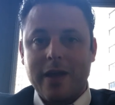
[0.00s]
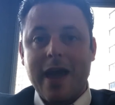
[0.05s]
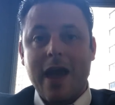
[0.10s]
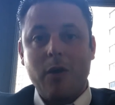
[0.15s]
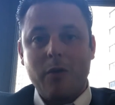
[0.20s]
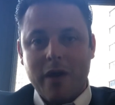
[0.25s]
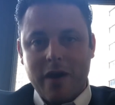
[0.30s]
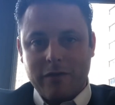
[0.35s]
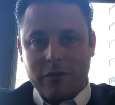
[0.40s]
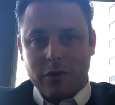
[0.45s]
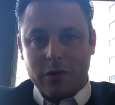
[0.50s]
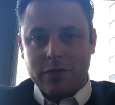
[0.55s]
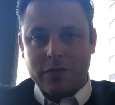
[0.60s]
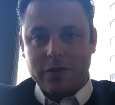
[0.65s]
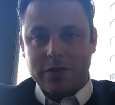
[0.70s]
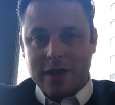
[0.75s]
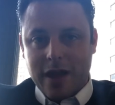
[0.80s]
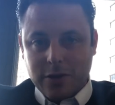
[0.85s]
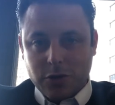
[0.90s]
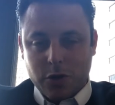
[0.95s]
However, the
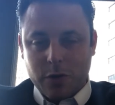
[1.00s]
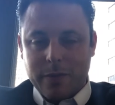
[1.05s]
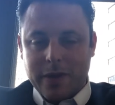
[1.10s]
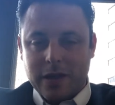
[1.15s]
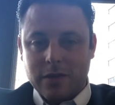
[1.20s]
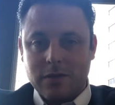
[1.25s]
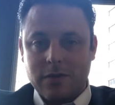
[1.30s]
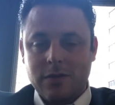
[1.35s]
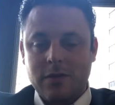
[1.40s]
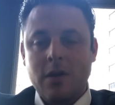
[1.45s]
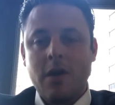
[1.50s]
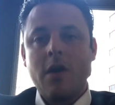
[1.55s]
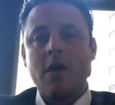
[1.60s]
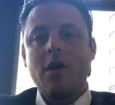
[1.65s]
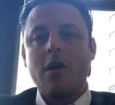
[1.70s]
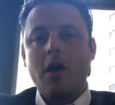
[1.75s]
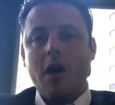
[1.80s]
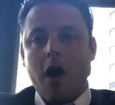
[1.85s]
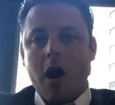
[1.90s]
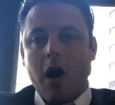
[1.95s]
detriments
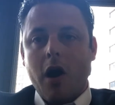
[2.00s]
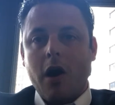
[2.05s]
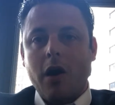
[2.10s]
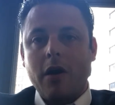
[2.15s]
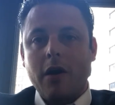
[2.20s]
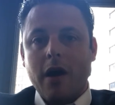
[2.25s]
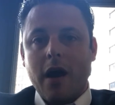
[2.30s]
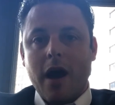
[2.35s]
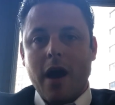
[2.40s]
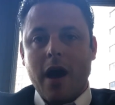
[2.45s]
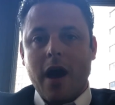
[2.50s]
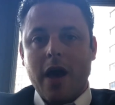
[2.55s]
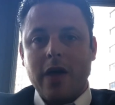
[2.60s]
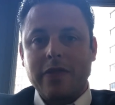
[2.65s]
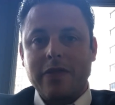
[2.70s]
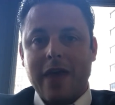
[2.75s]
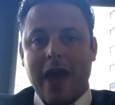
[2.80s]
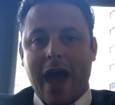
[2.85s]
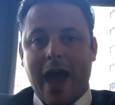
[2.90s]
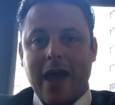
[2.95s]

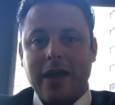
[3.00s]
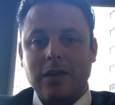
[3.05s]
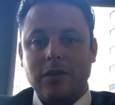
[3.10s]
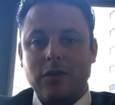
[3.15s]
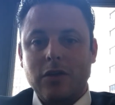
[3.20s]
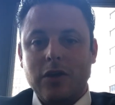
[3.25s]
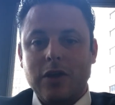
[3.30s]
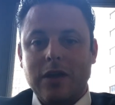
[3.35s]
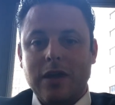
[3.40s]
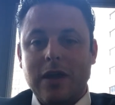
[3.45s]
are that